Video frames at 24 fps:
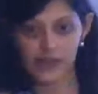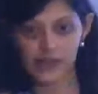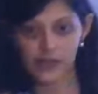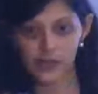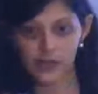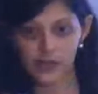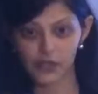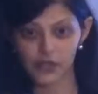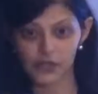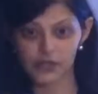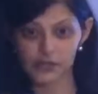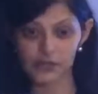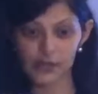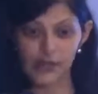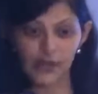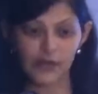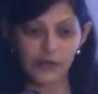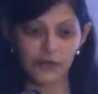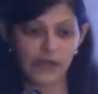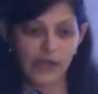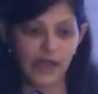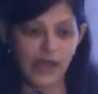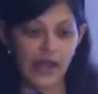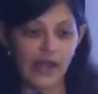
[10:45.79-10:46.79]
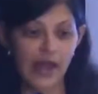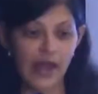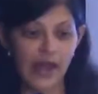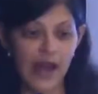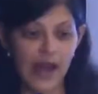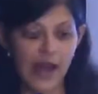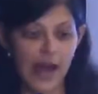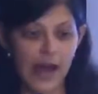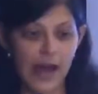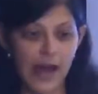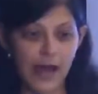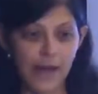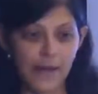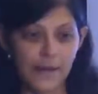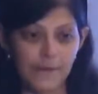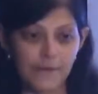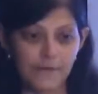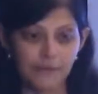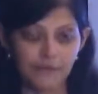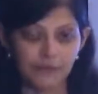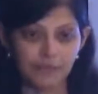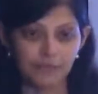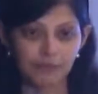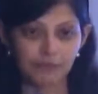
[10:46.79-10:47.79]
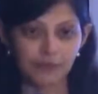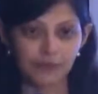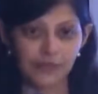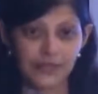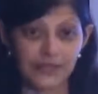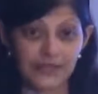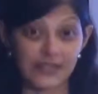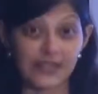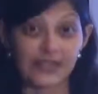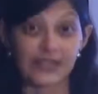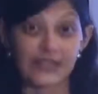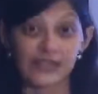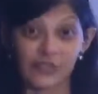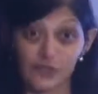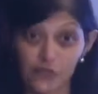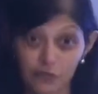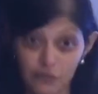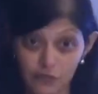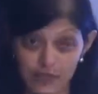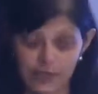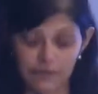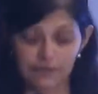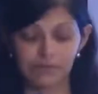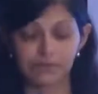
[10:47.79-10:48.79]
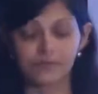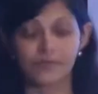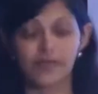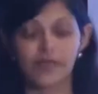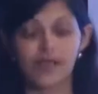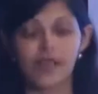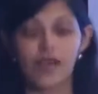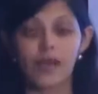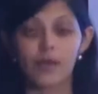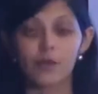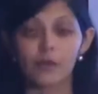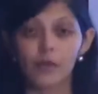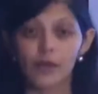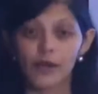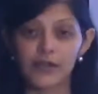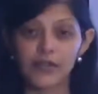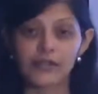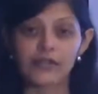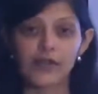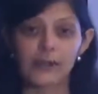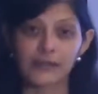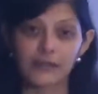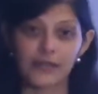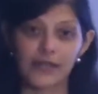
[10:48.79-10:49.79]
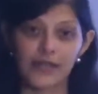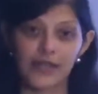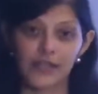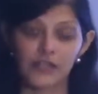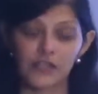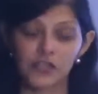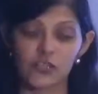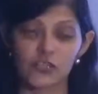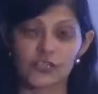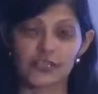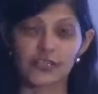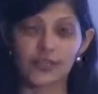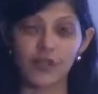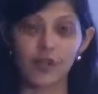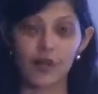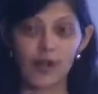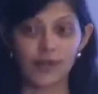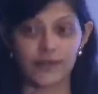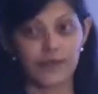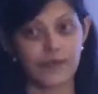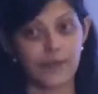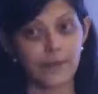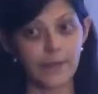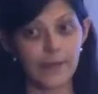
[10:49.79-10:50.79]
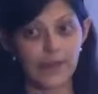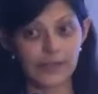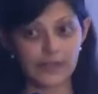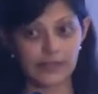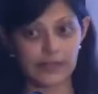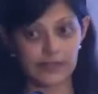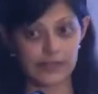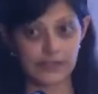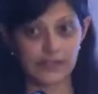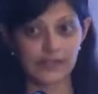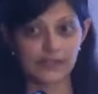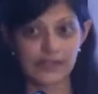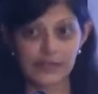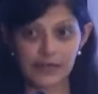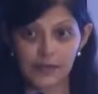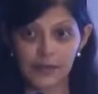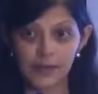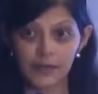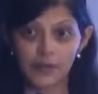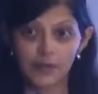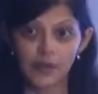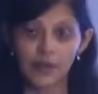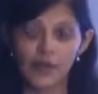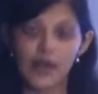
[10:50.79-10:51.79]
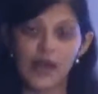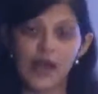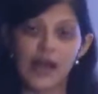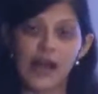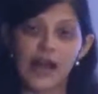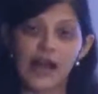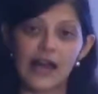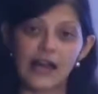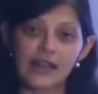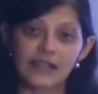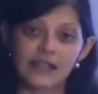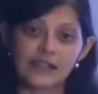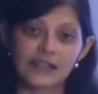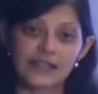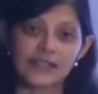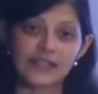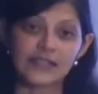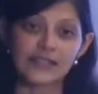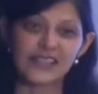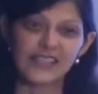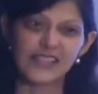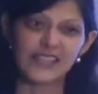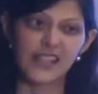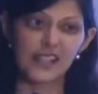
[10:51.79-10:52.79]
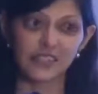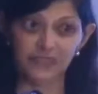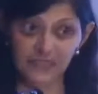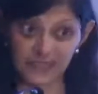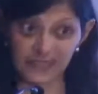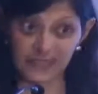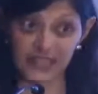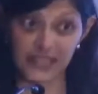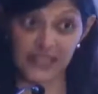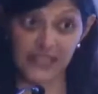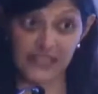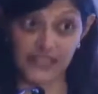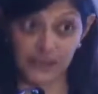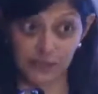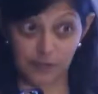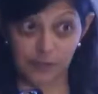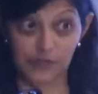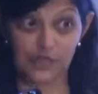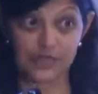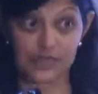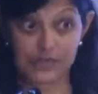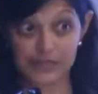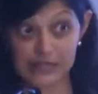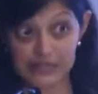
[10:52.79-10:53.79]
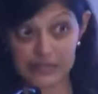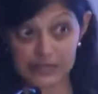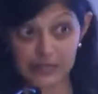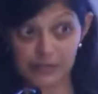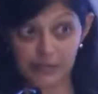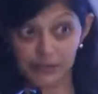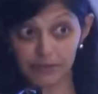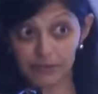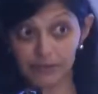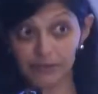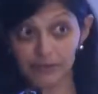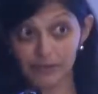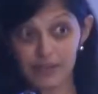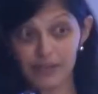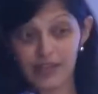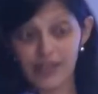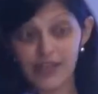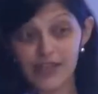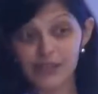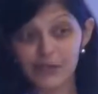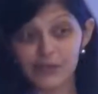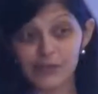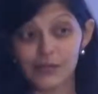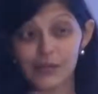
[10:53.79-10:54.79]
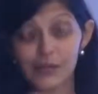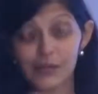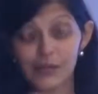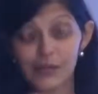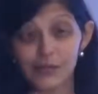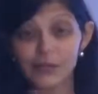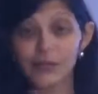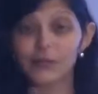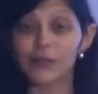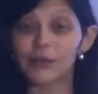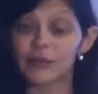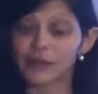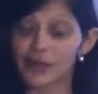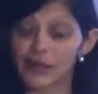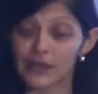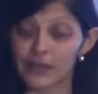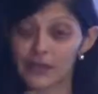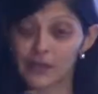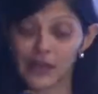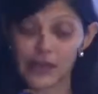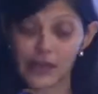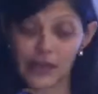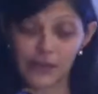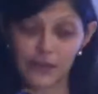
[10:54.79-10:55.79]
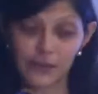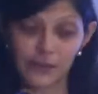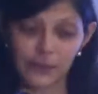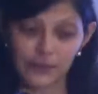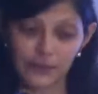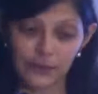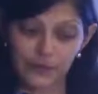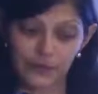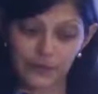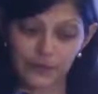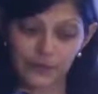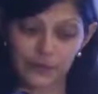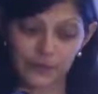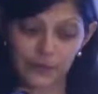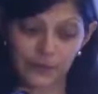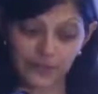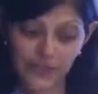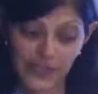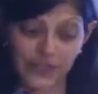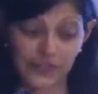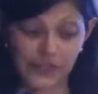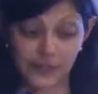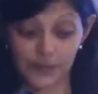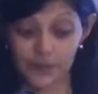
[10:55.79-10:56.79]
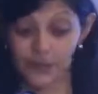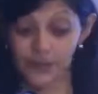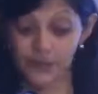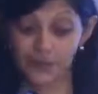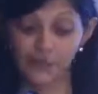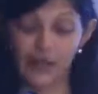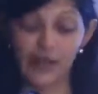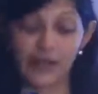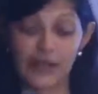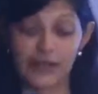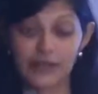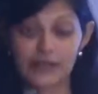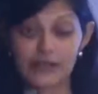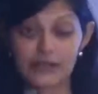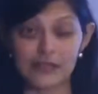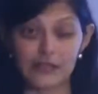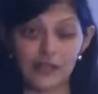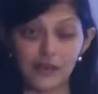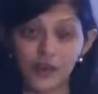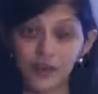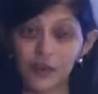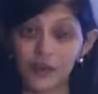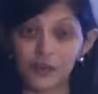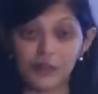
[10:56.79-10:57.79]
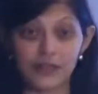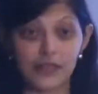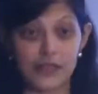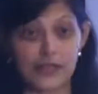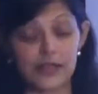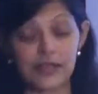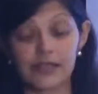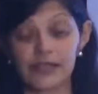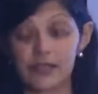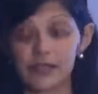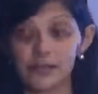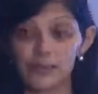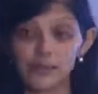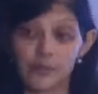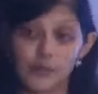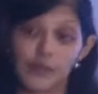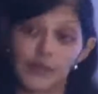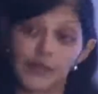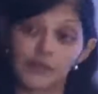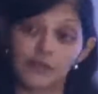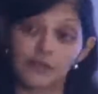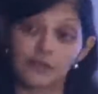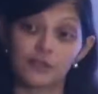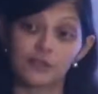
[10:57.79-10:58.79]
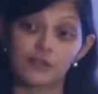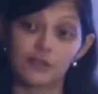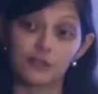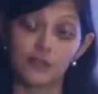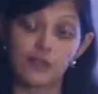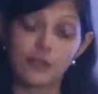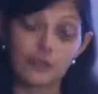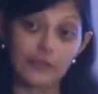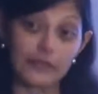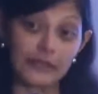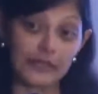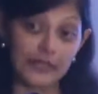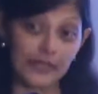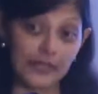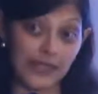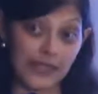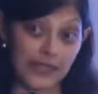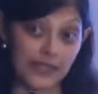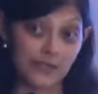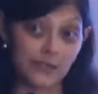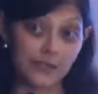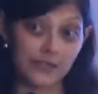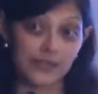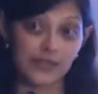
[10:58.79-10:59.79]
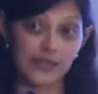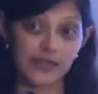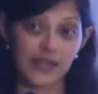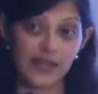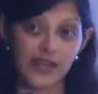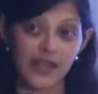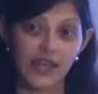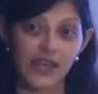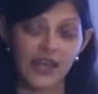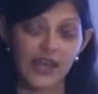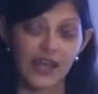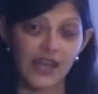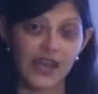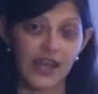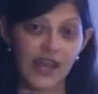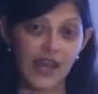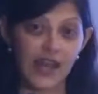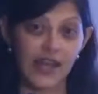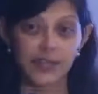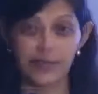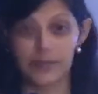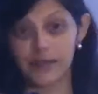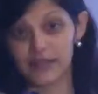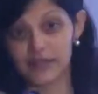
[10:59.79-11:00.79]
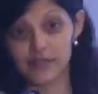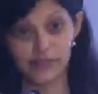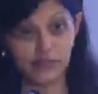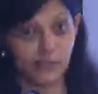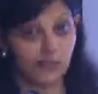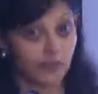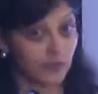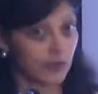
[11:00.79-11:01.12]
I talked about the history, Warner Lambert actually got their patent in Singapore under the self-assessment system. So Novartis was right. All their claims were method of treatment claims, and method of